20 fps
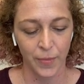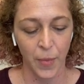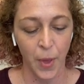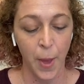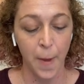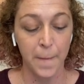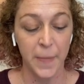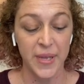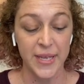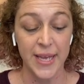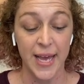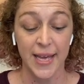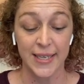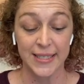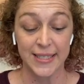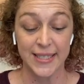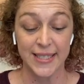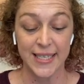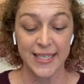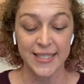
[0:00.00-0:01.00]
But yes,
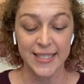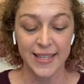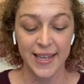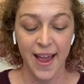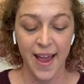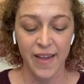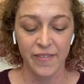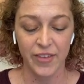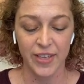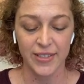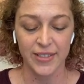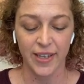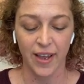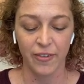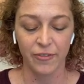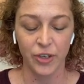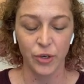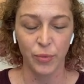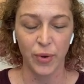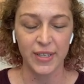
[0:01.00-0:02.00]
this live is
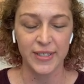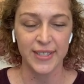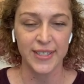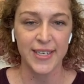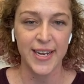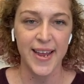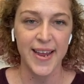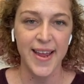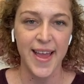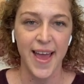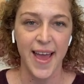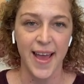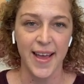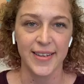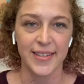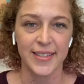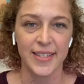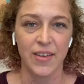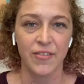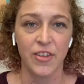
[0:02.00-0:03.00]
every Wednesday
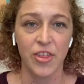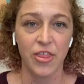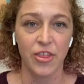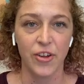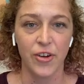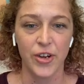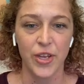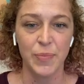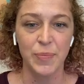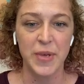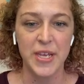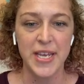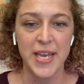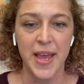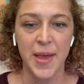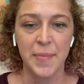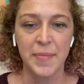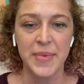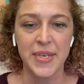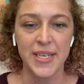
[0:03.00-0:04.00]
at 7:30
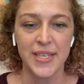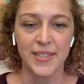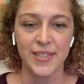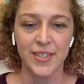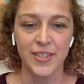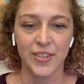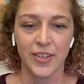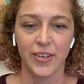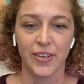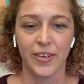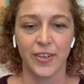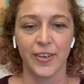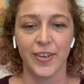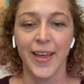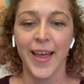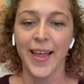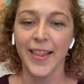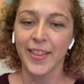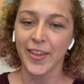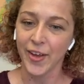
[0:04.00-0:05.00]
p.m. Eastern.
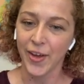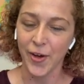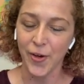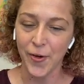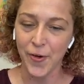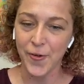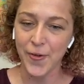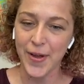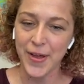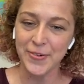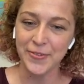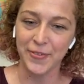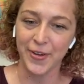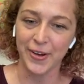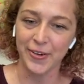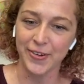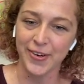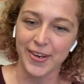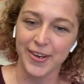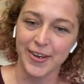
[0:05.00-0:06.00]
Hello and
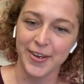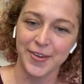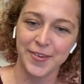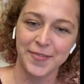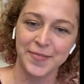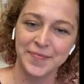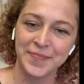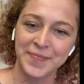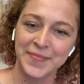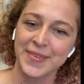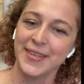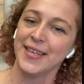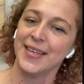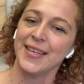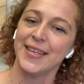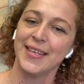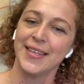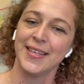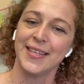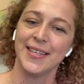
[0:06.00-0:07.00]
welcome.
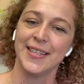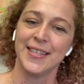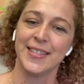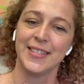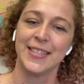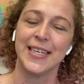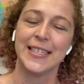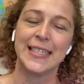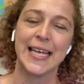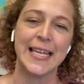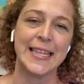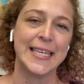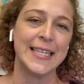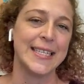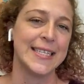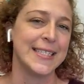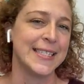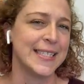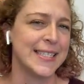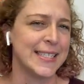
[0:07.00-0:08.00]
So yes, I think
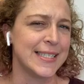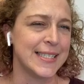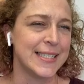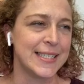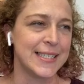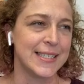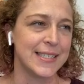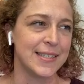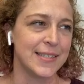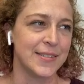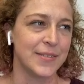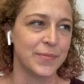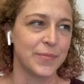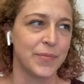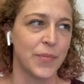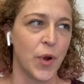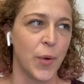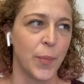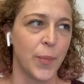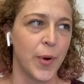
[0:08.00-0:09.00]
this is
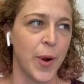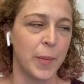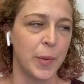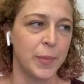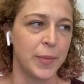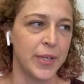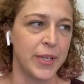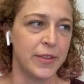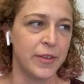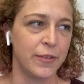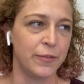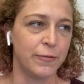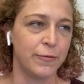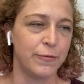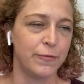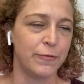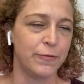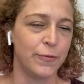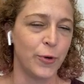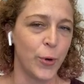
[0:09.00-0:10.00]
probably the
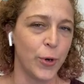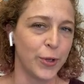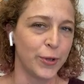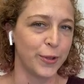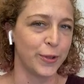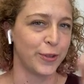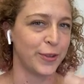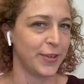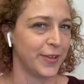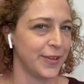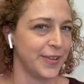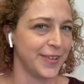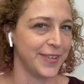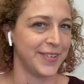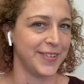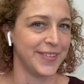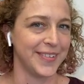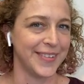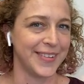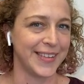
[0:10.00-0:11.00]
fourth
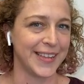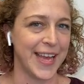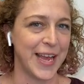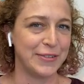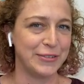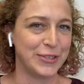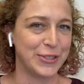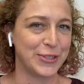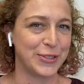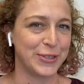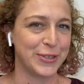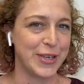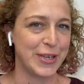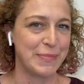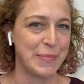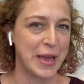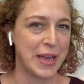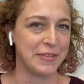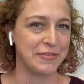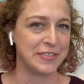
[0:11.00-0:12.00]
live
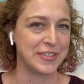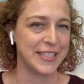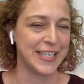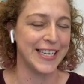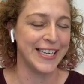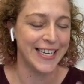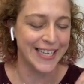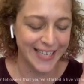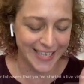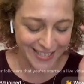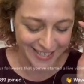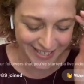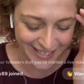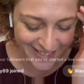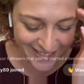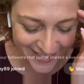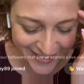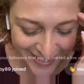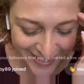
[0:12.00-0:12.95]
stream I've done